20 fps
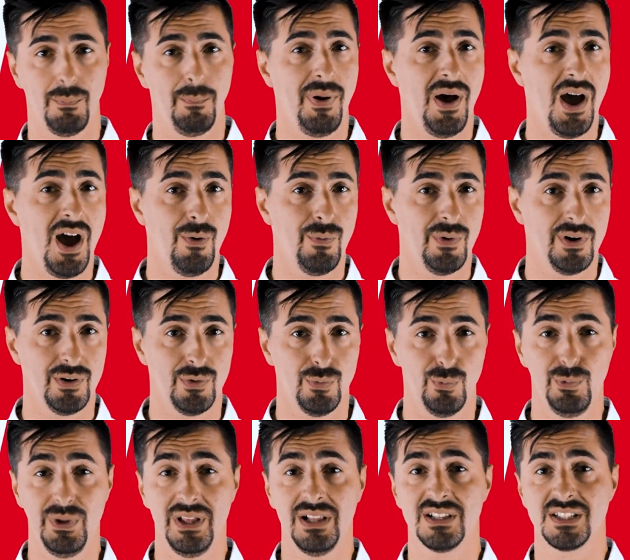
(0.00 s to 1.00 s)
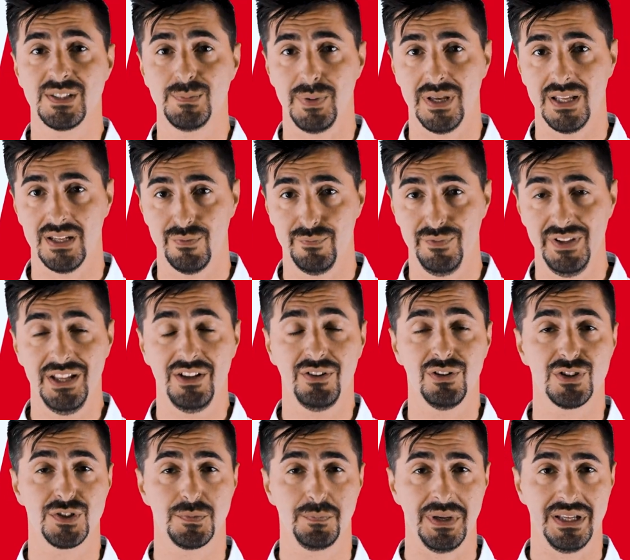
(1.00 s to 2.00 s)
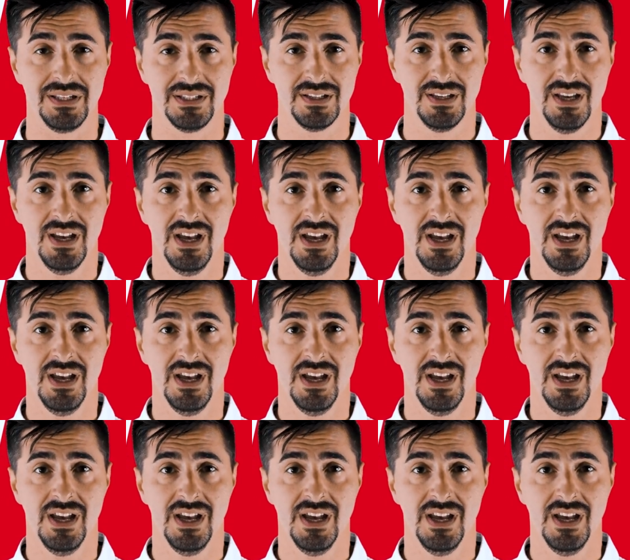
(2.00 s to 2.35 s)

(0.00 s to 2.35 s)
power, wheel speed, vehicle speed.